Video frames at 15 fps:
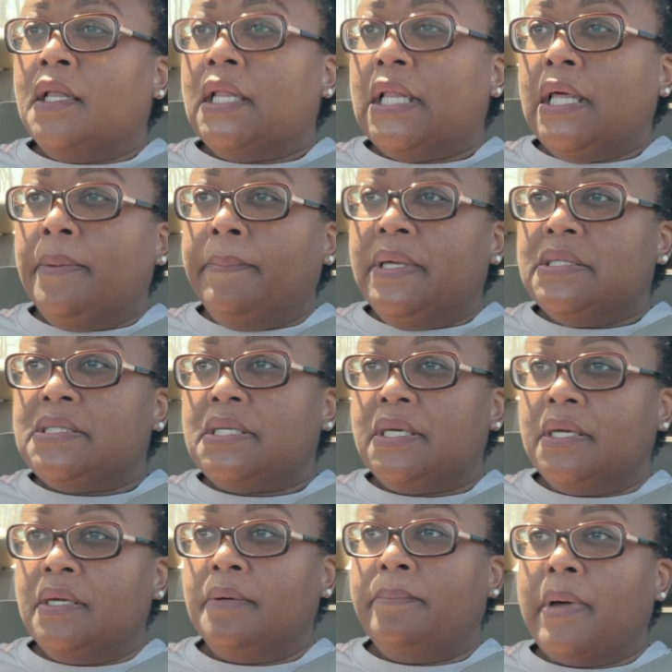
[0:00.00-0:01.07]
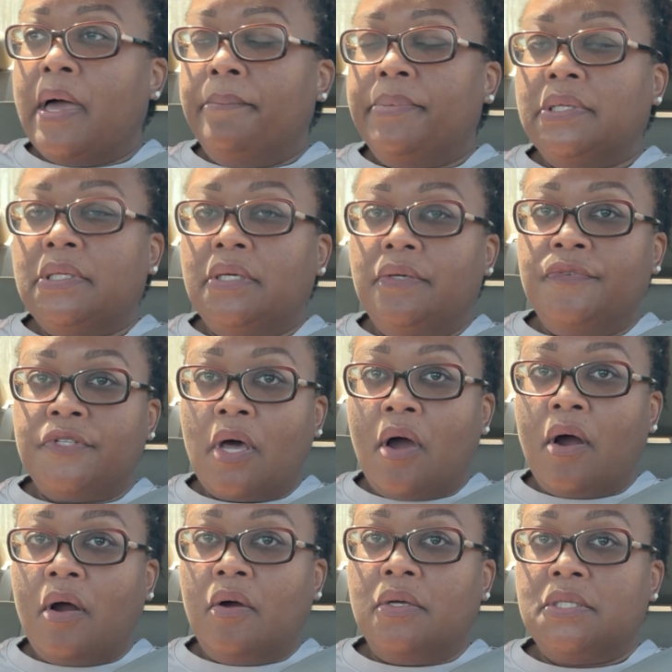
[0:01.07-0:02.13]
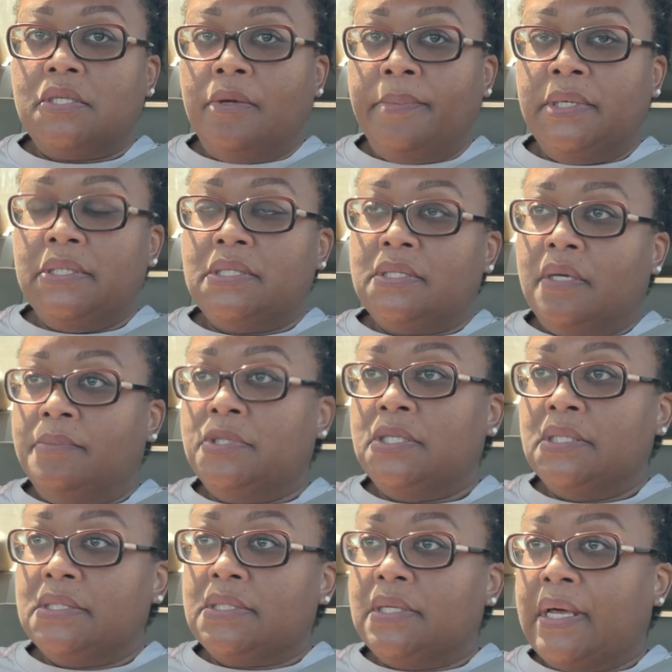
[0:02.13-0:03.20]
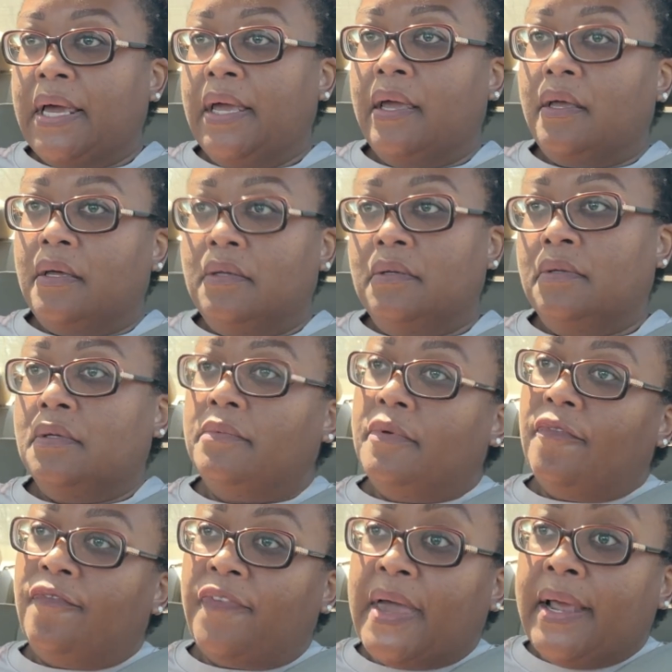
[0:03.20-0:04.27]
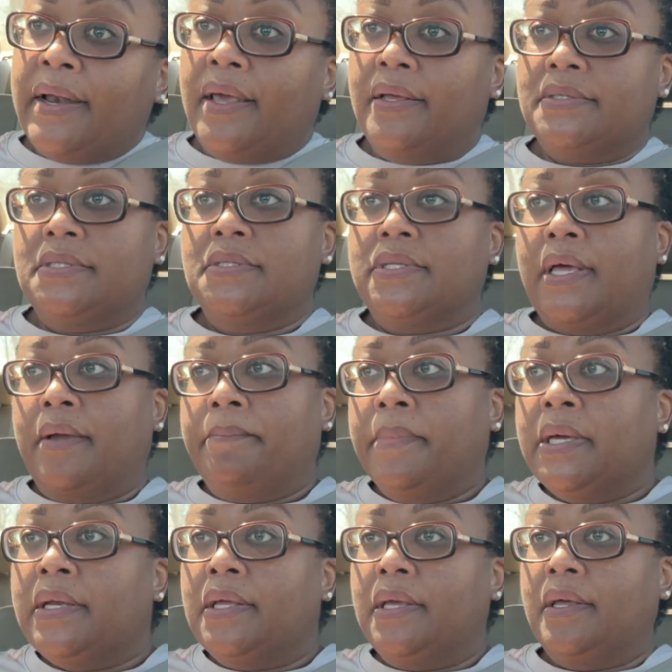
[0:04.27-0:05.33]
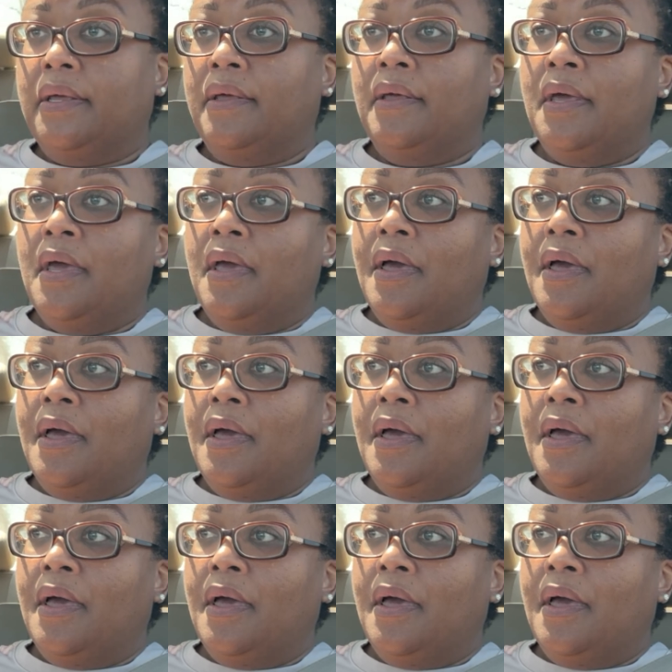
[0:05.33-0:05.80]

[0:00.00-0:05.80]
limiting my beliefs are on so many subjects, like finances, like money.